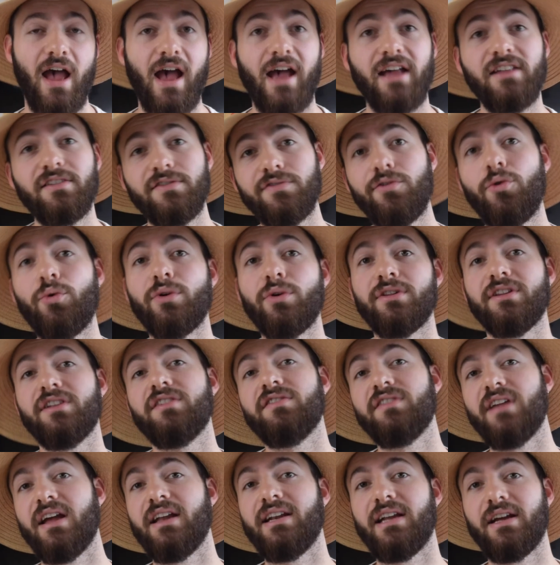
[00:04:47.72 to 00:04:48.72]
As for what the
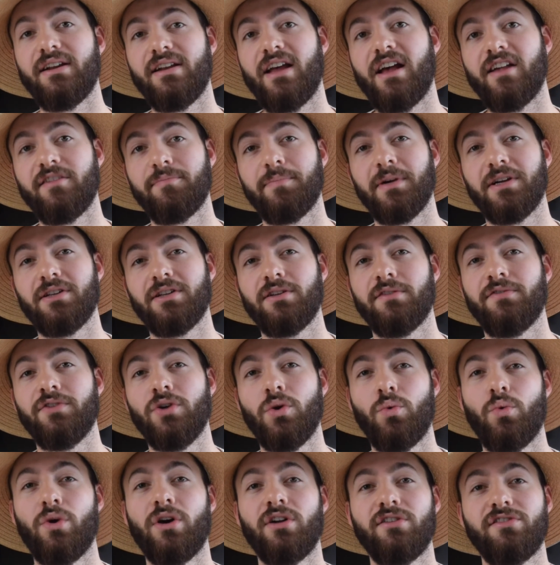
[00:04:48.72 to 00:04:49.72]
standout aspect of your
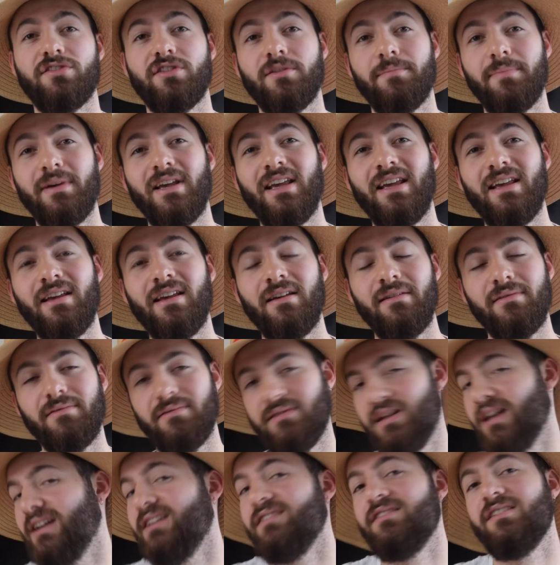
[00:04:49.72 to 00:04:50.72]
world should be,
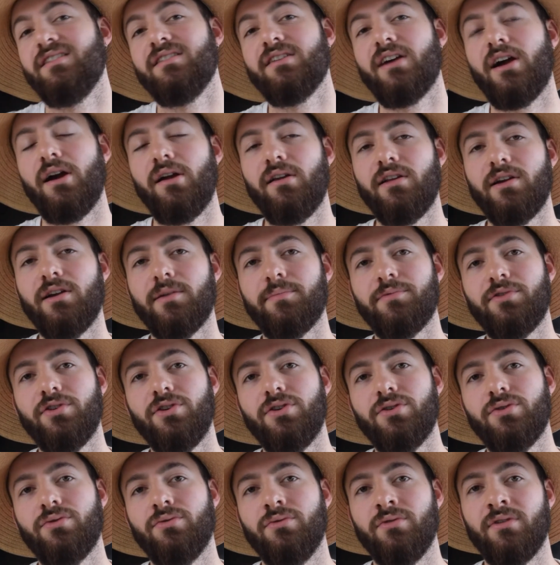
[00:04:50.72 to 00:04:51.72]
that is entirely up to
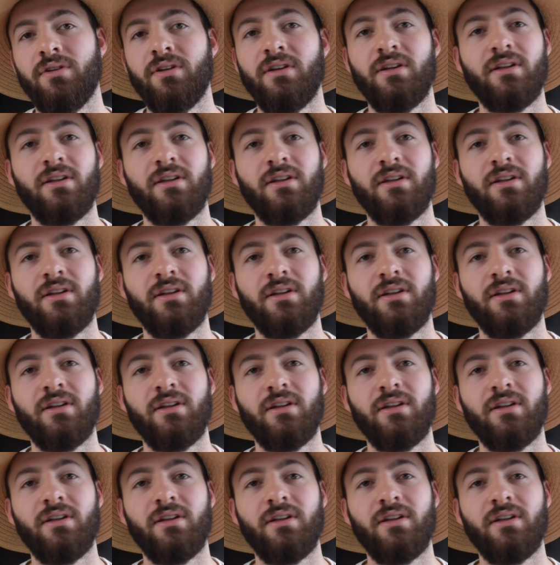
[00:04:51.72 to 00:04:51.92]
you.